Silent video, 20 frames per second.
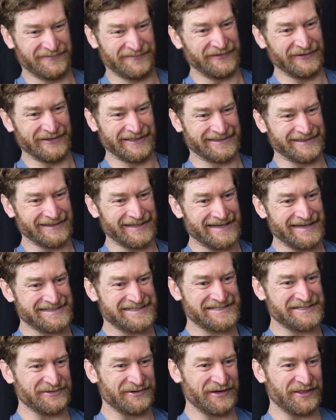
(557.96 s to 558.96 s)
I feel like the
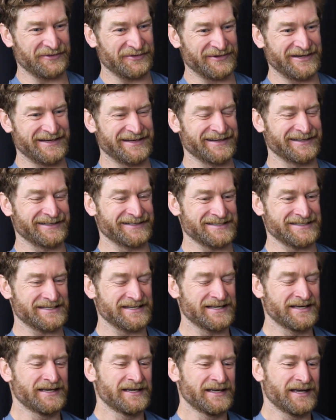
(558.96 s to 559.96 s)
last two or three years,
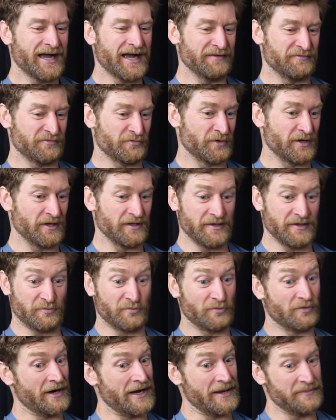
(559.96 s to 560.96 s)
I've really
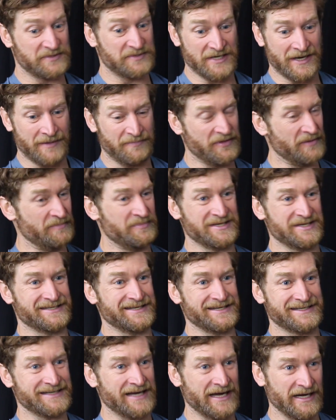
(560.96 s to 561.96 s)
ramped up the
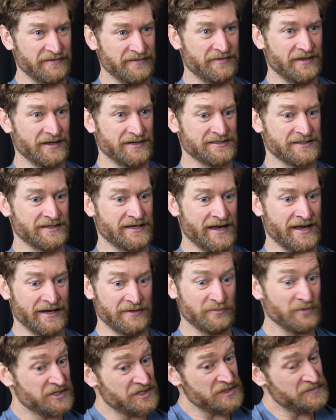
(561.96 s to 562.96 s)
business side of things
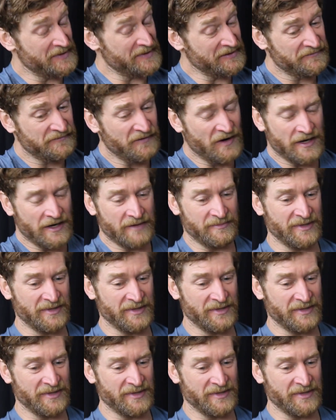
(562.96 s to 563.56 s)
again, which has been fun.